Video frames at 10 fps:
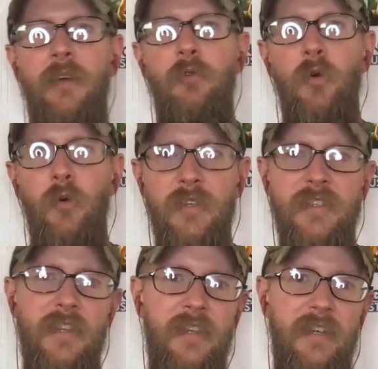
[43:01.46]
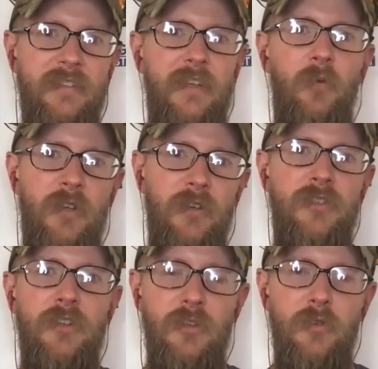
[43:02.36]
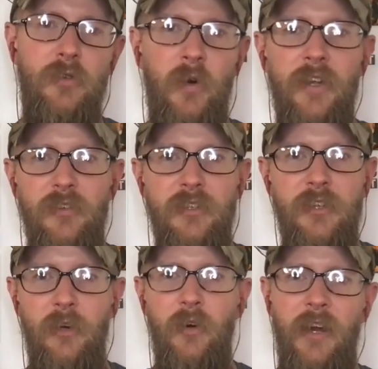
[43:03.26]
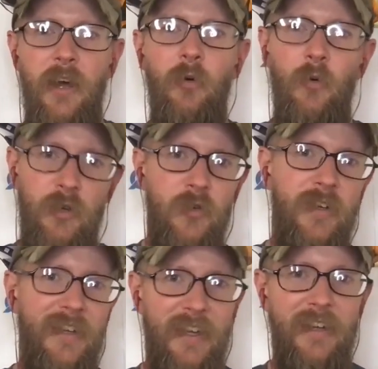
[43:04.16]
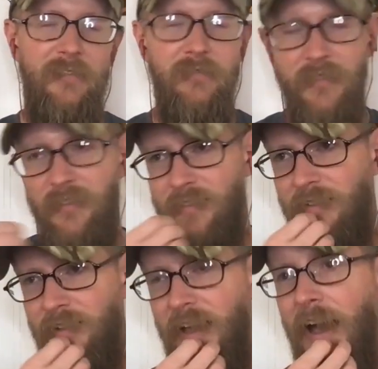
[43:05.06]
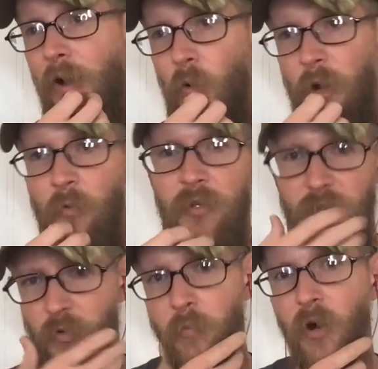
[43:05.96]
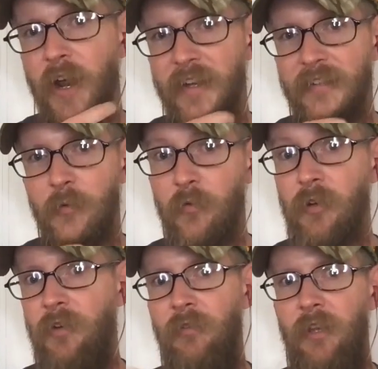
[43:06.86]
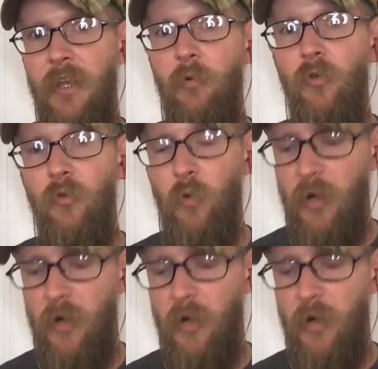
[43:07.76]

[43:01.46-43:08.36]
time to where we see things that we used to do 20 years ago are now what we're doing again now, and we're just rebranding some of it labels